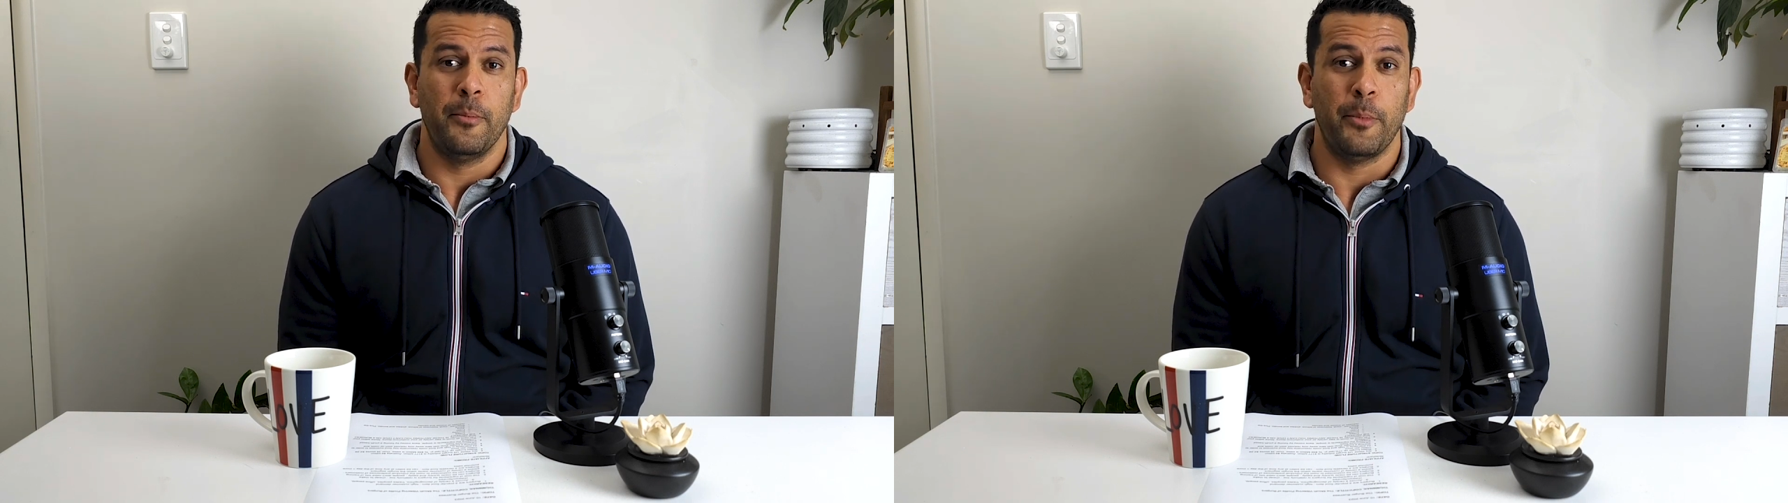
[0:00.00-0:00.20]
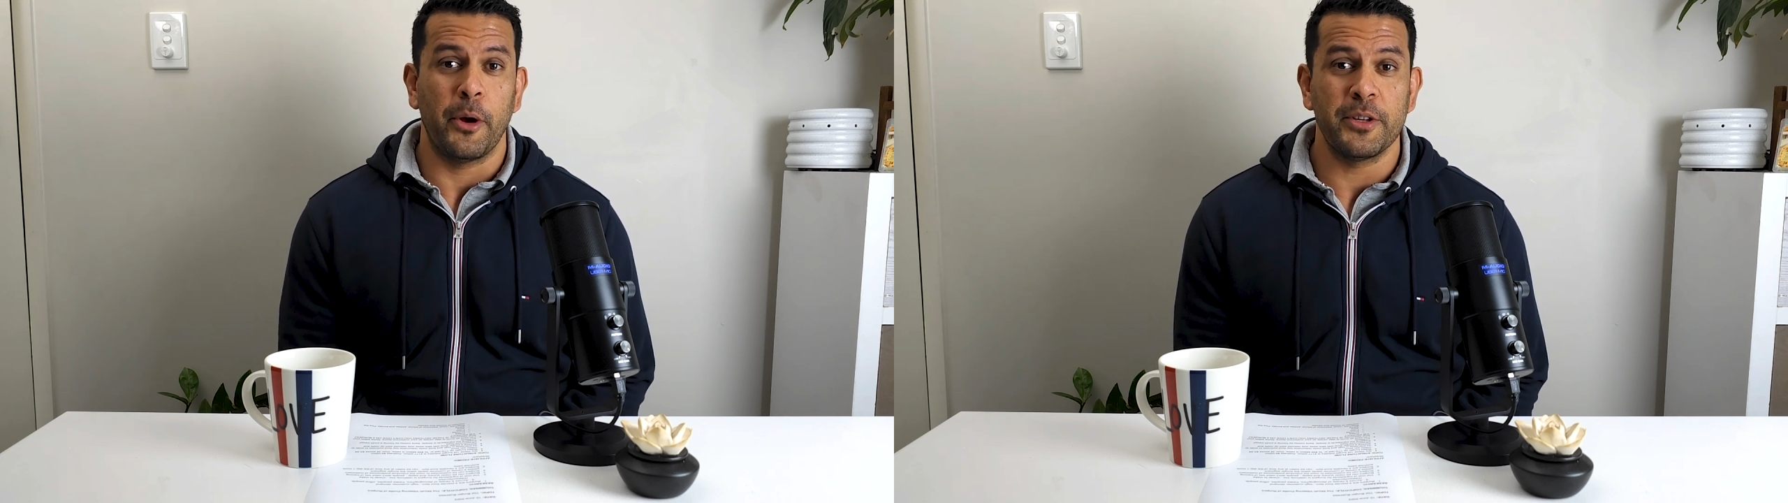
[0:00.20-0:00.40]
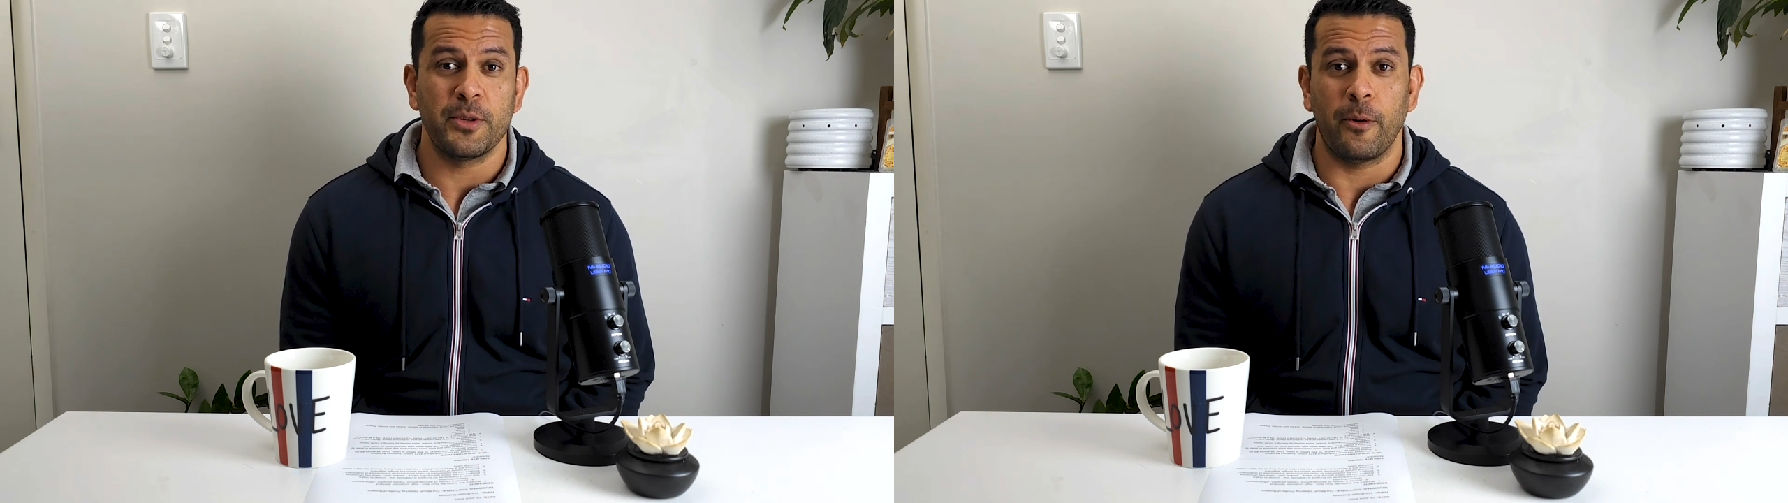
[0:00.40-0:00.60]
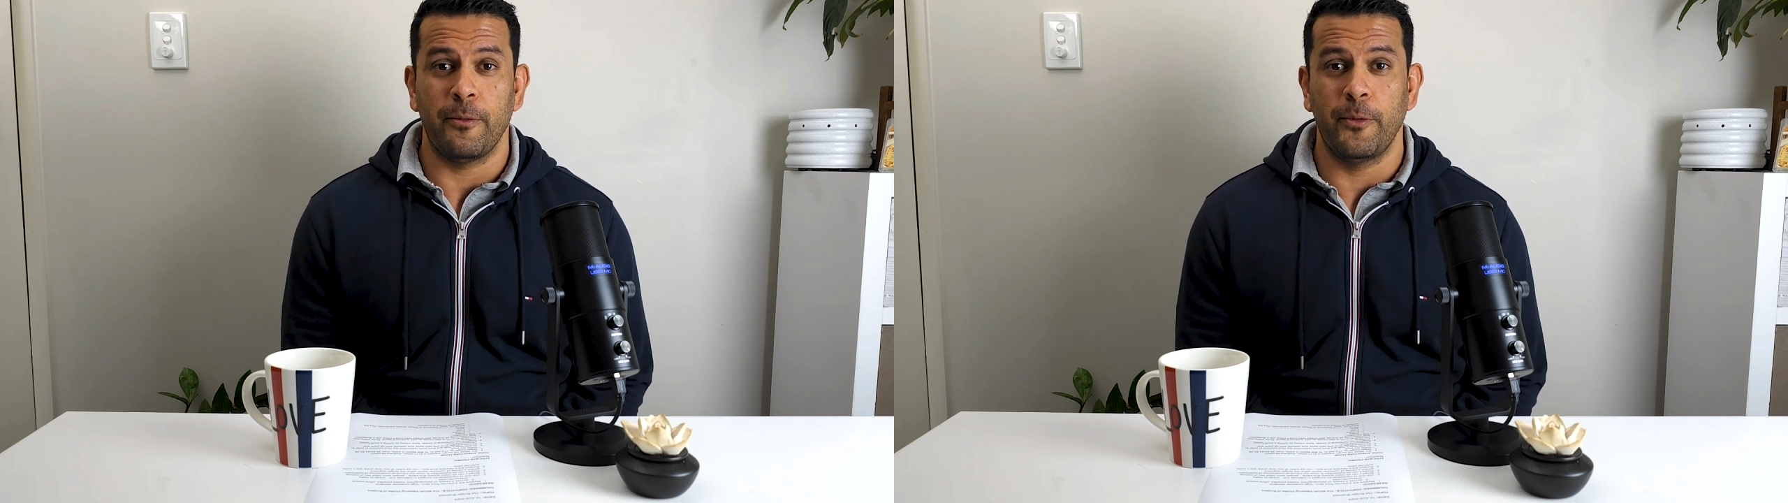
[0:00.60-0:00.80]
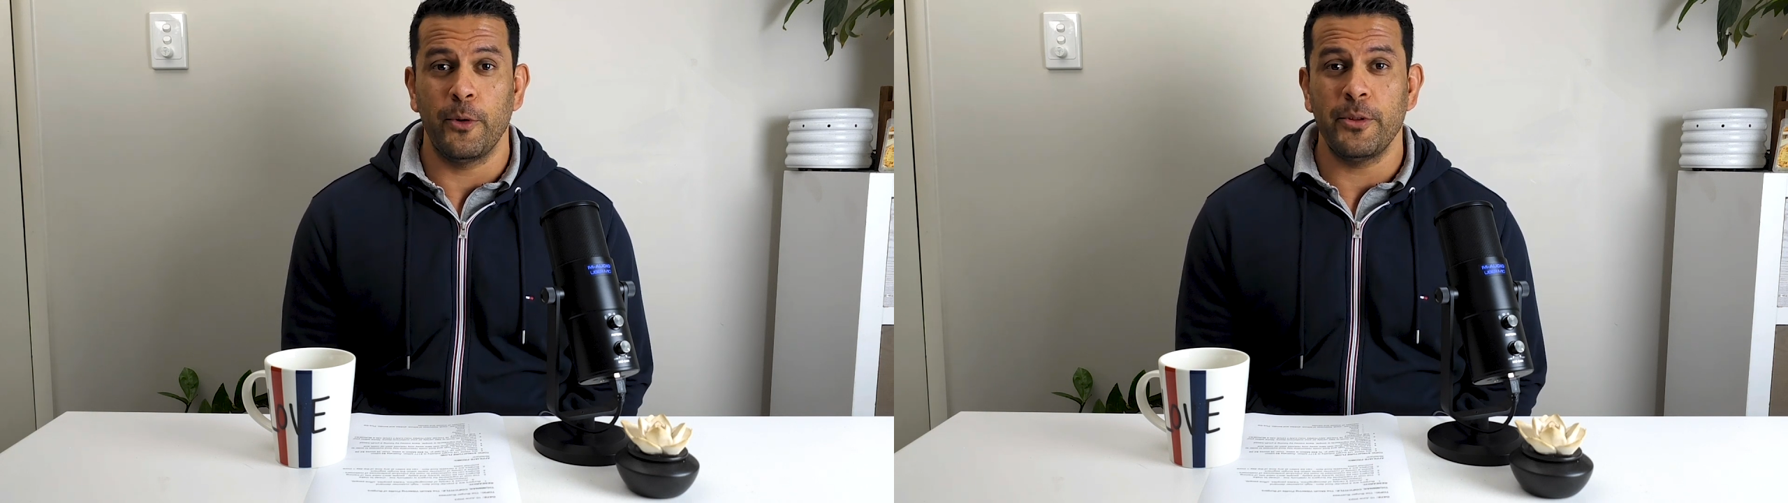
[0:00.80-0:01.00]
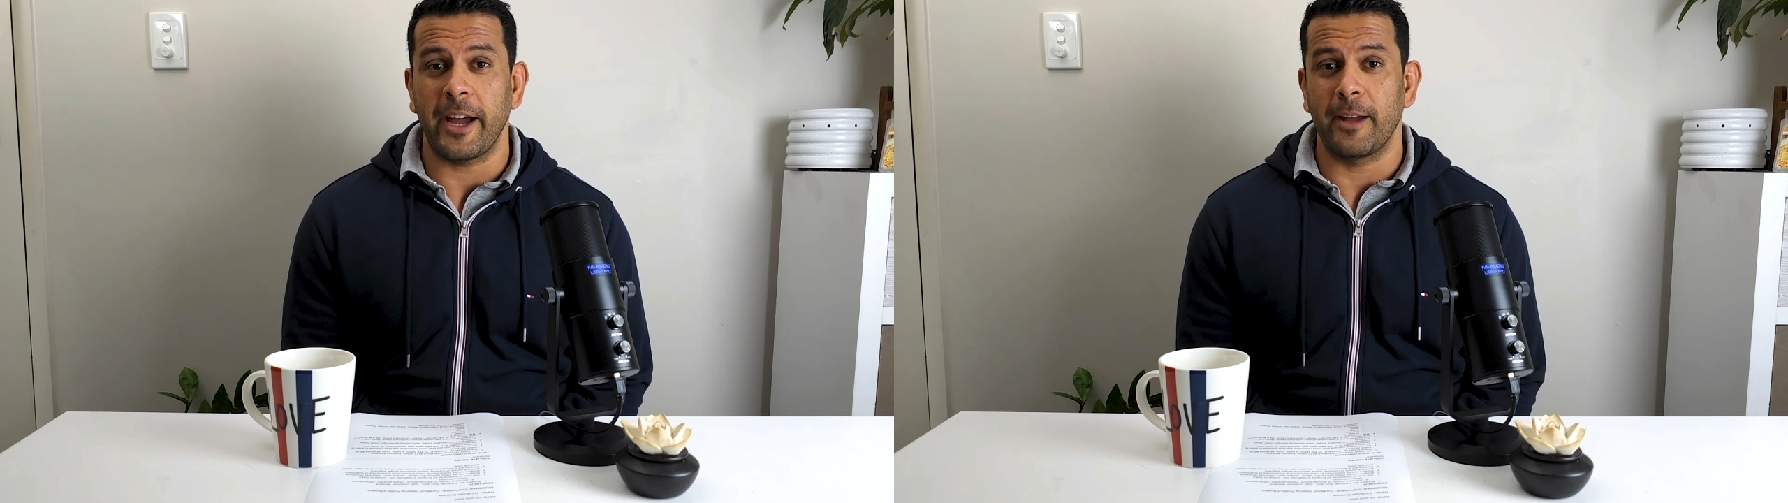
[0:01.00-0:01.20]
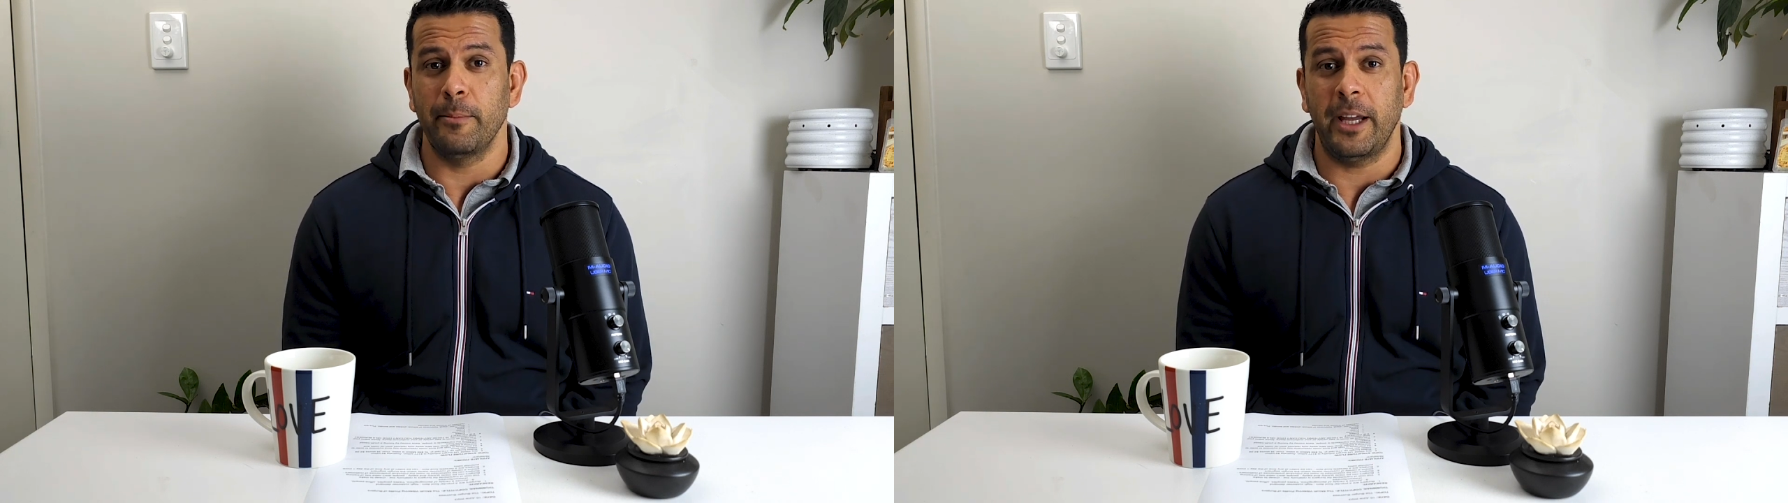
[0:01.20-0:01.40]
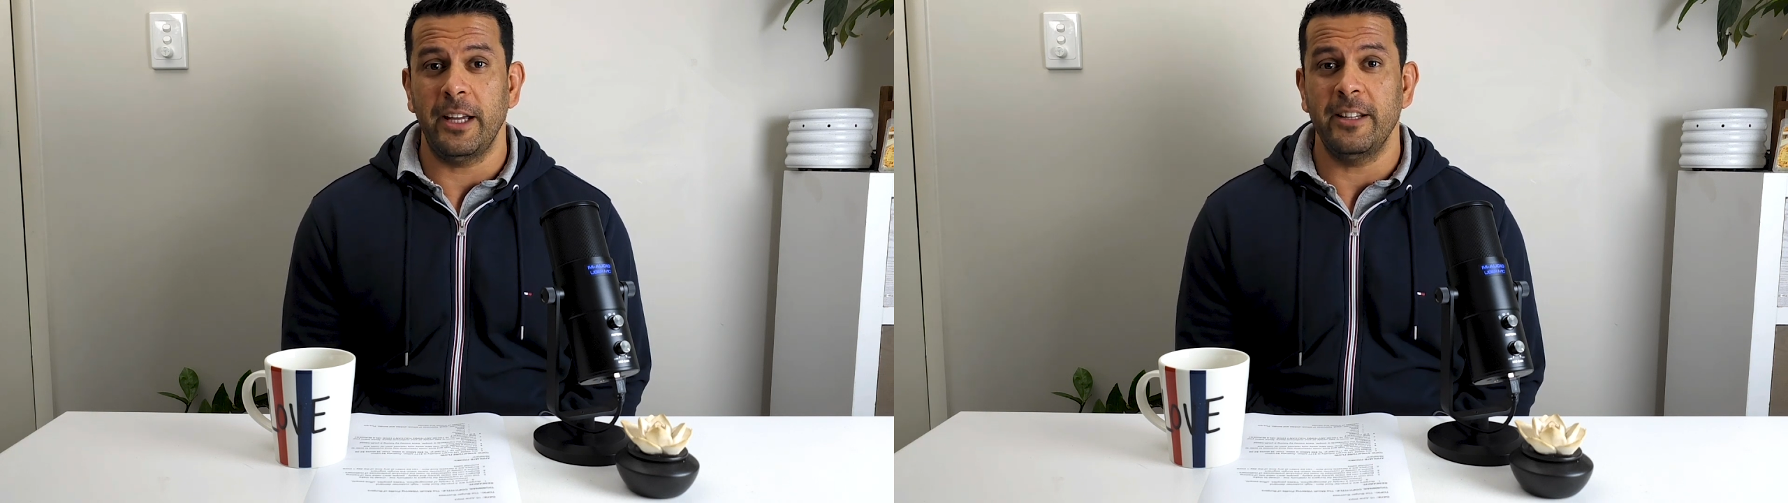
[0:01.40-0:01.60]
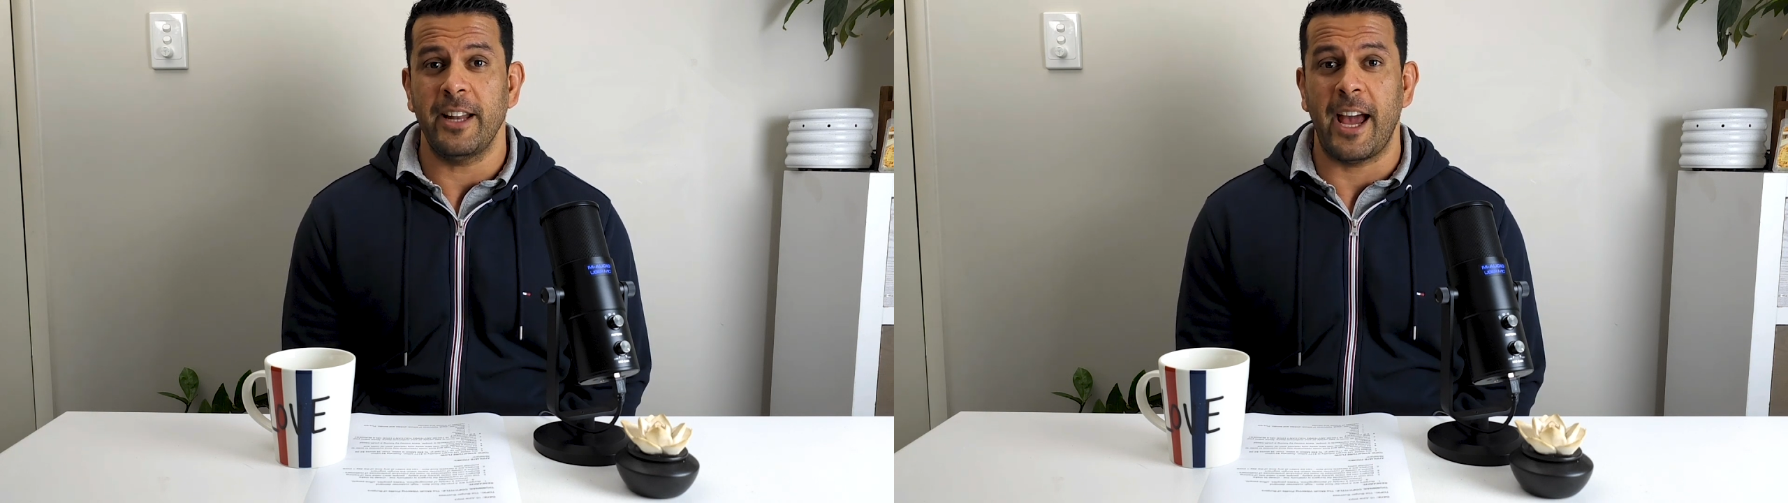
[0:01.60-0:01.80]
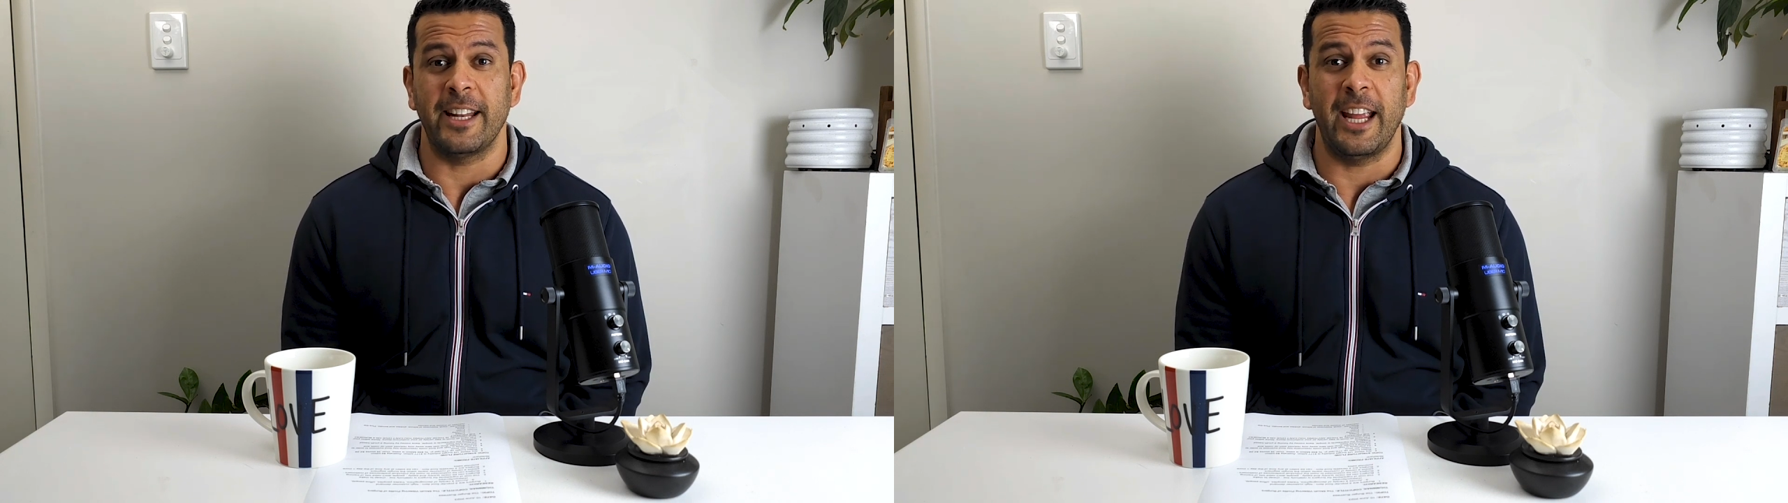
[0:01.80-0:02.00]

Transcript: Burgers are a food that can be eaten at